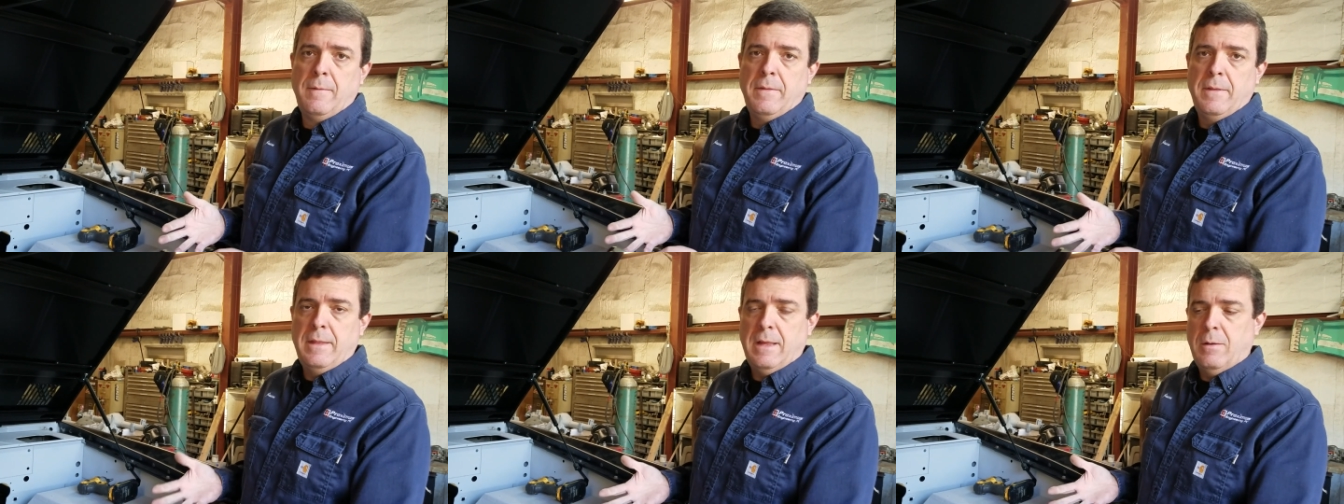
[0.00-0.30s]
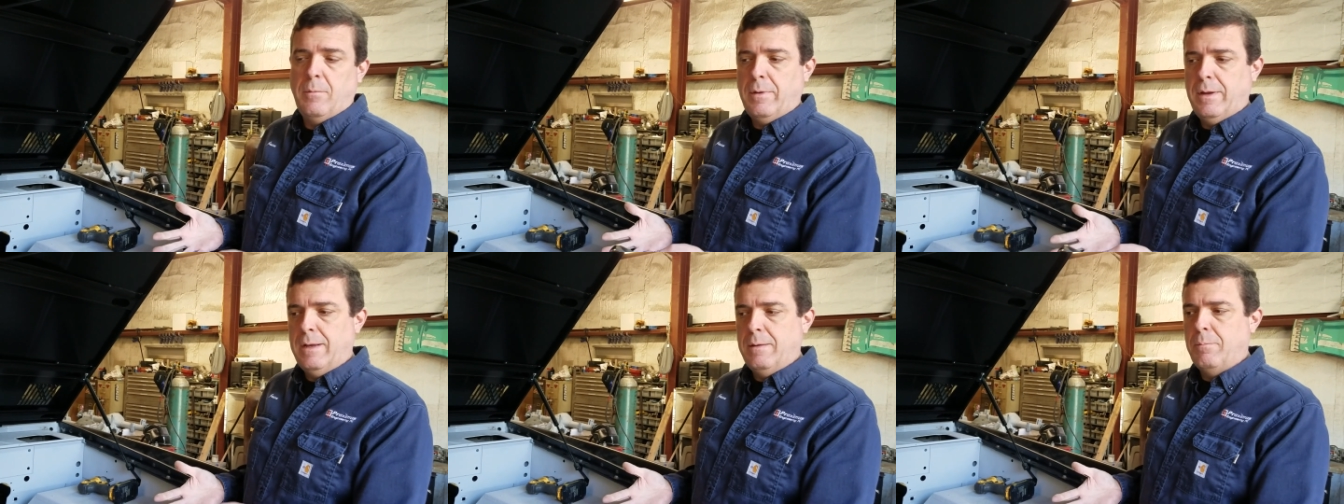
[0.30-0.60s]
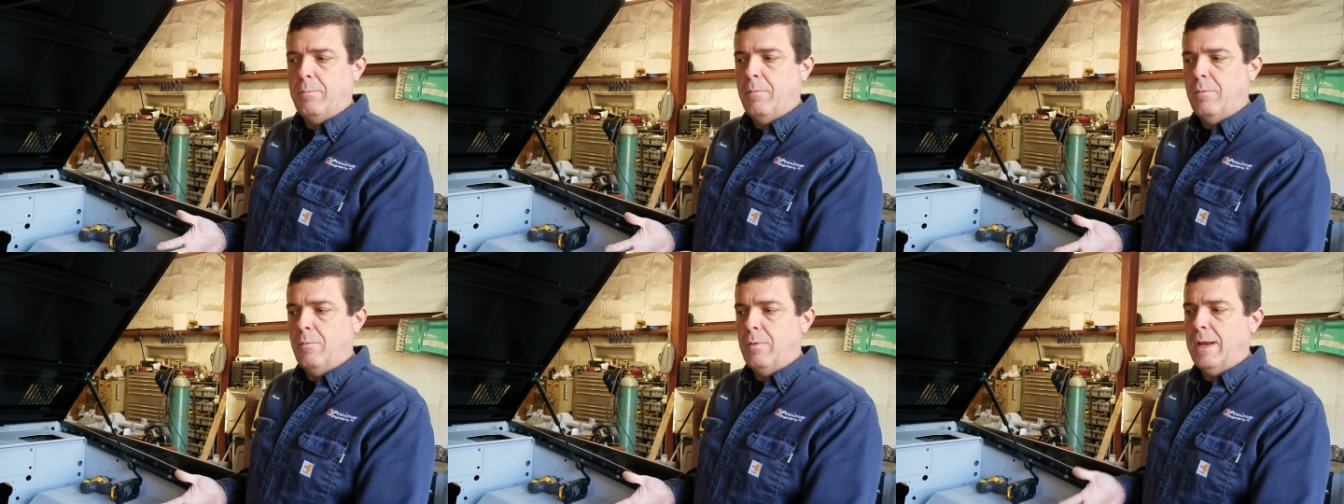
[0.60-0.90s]
That way
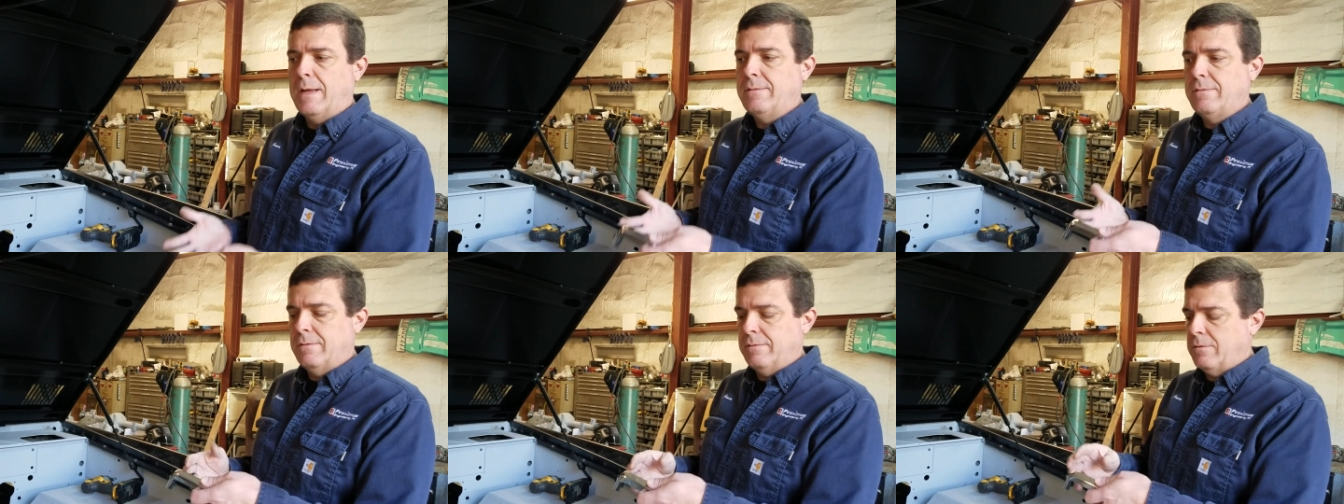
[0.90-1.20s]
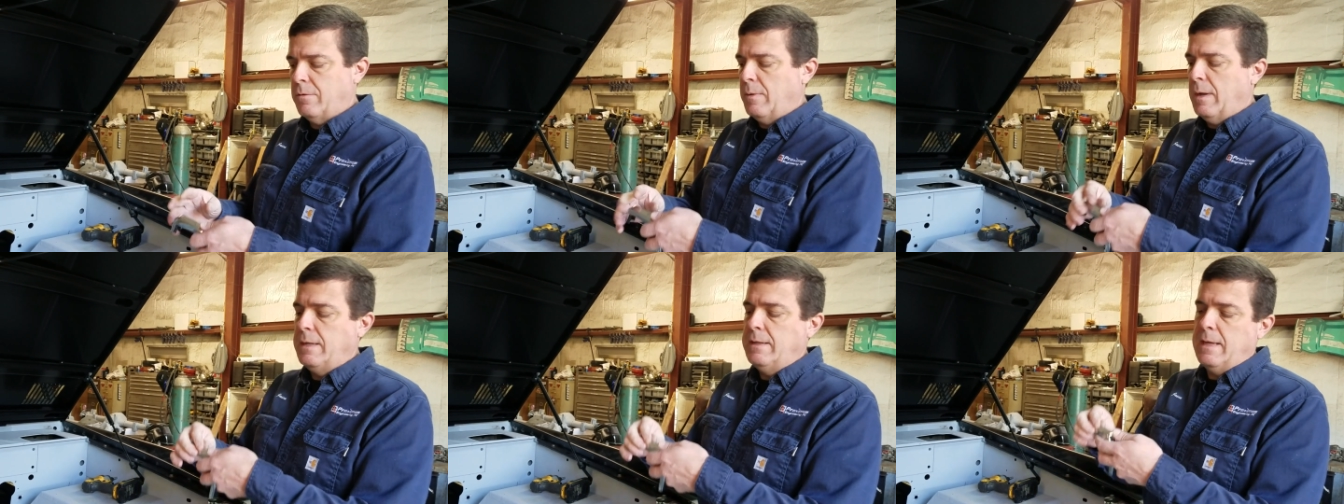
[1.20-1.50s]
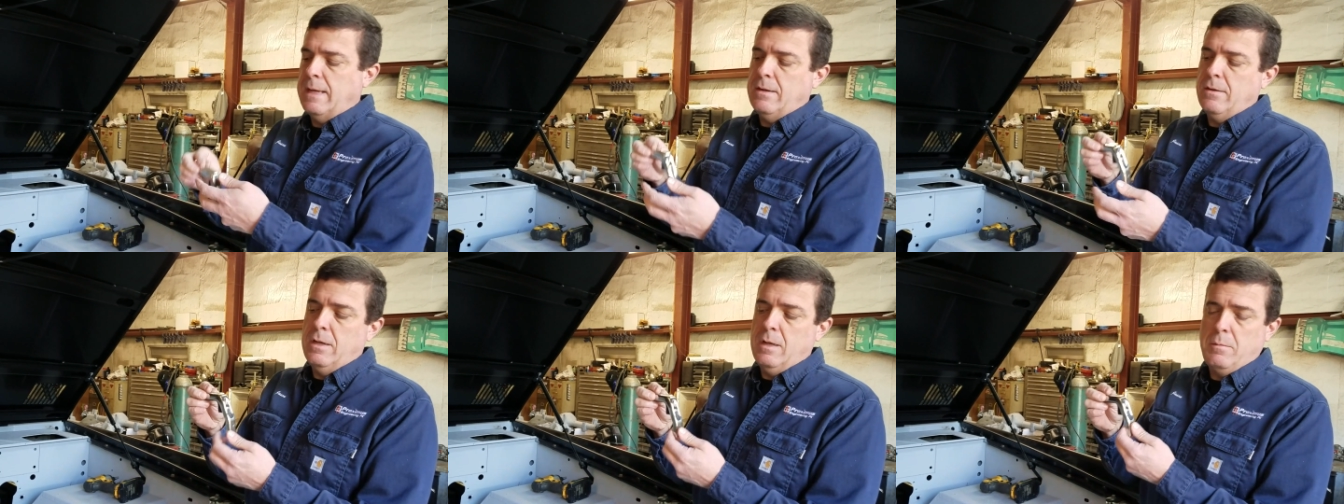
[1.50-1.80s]
it raises the
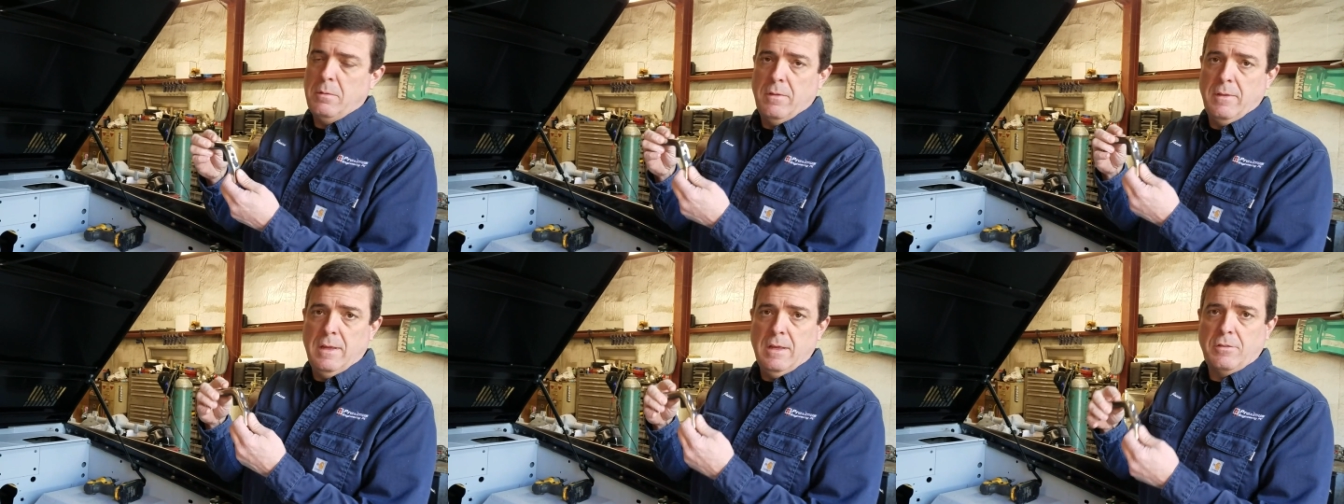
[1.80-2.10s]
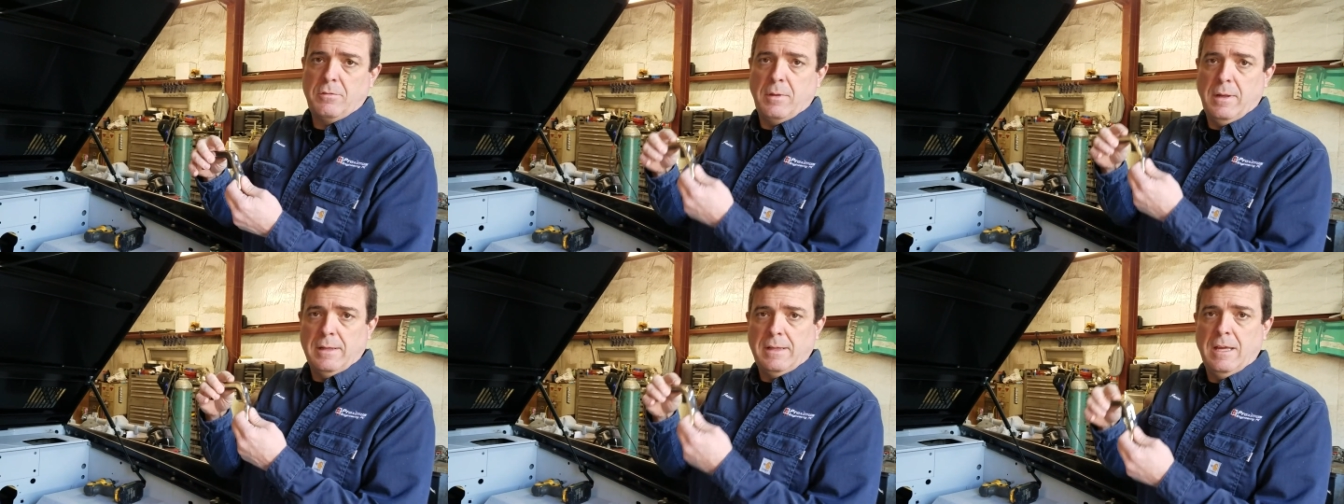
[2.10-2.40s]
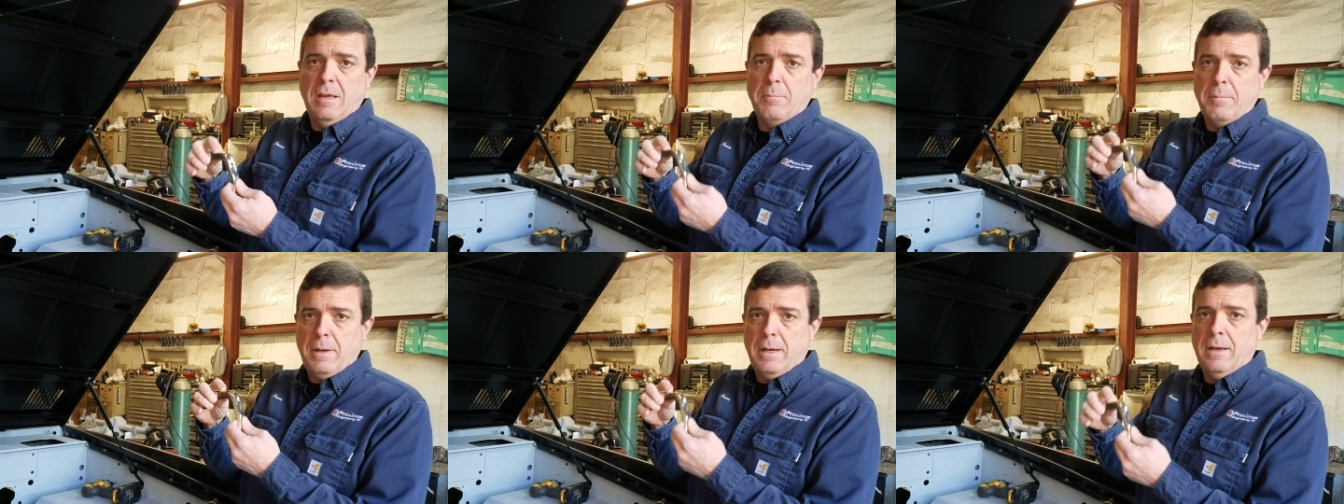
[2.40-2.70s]
radiator up to this so I
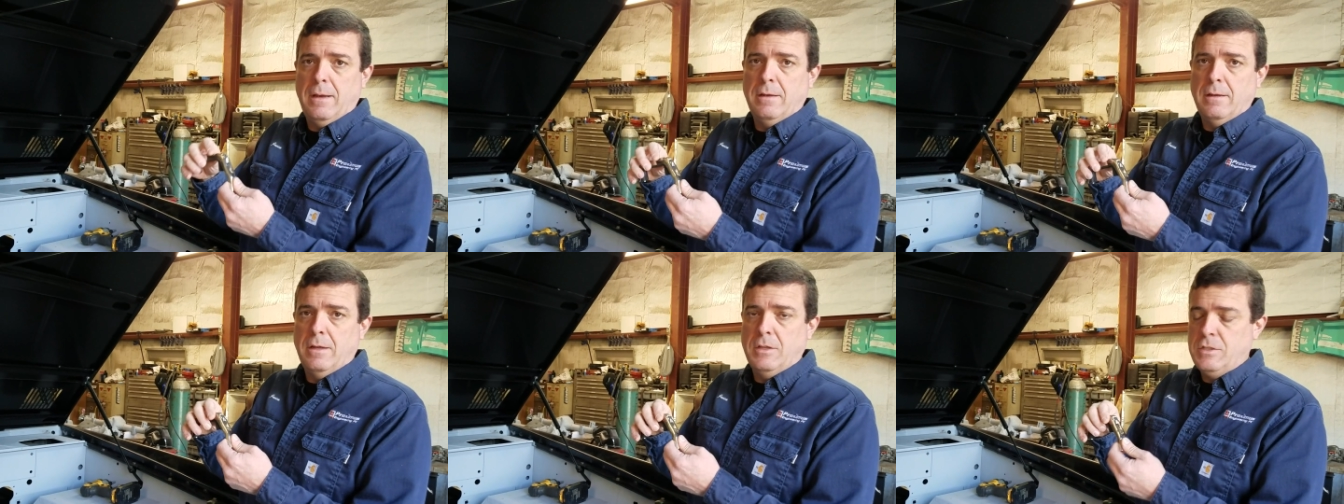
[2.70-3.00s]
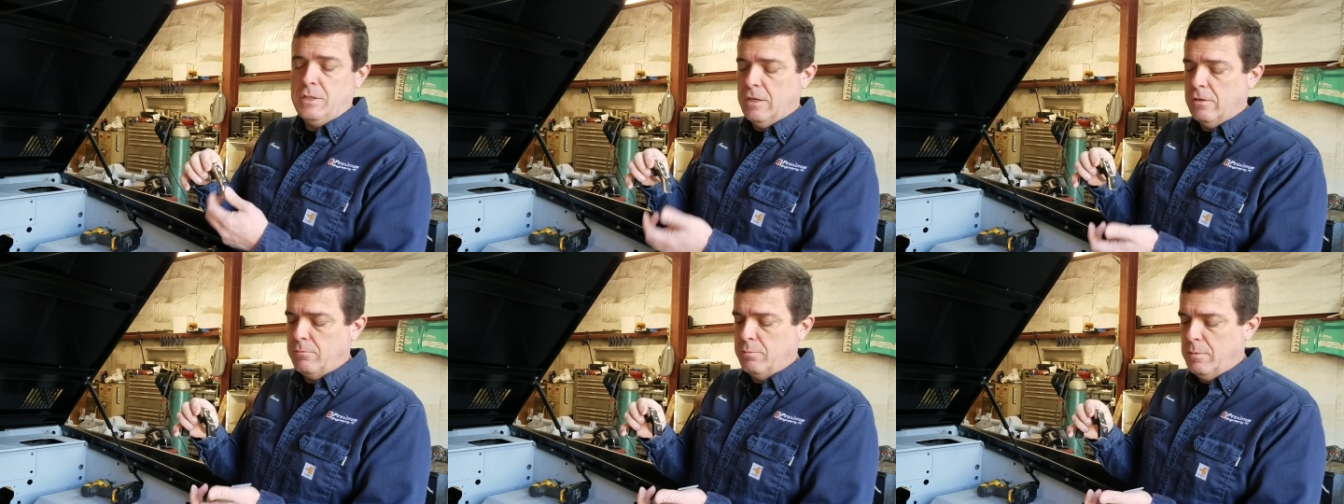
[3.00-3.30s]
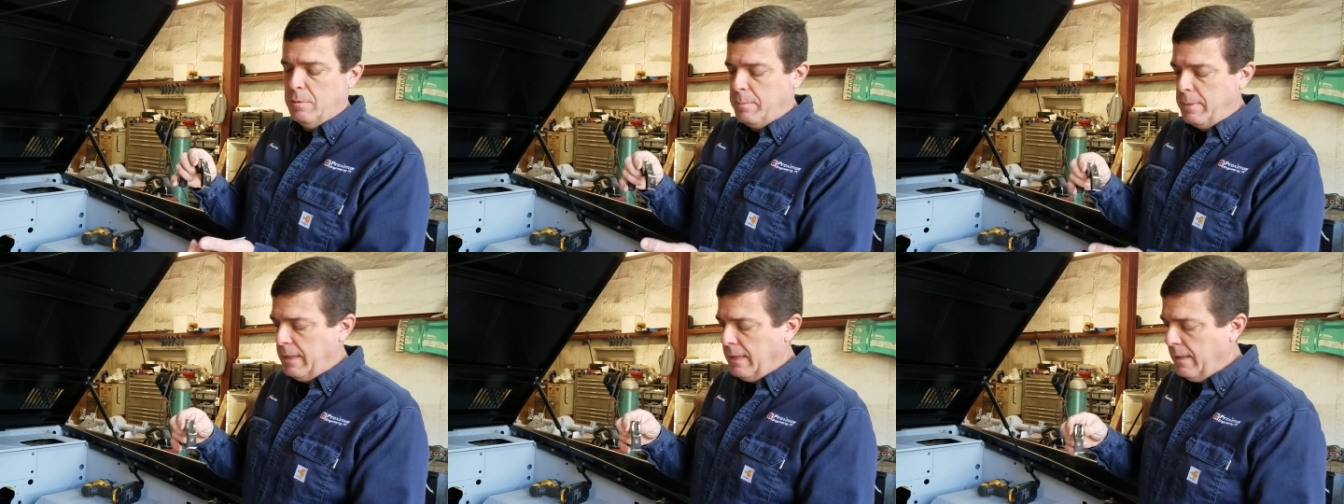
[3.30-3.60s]
get my
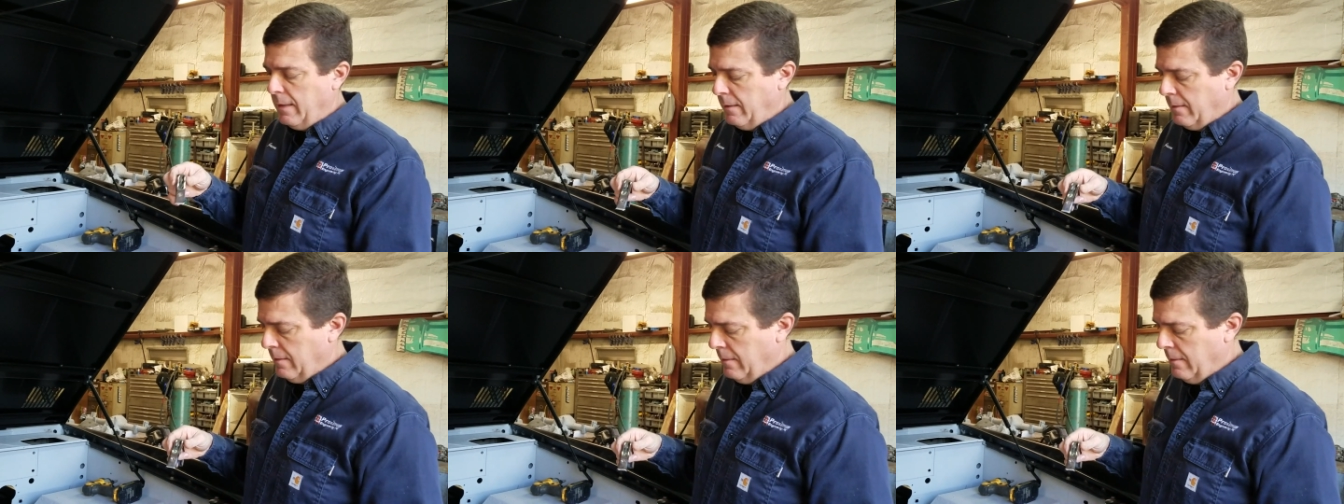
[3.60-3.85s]
adjustment back.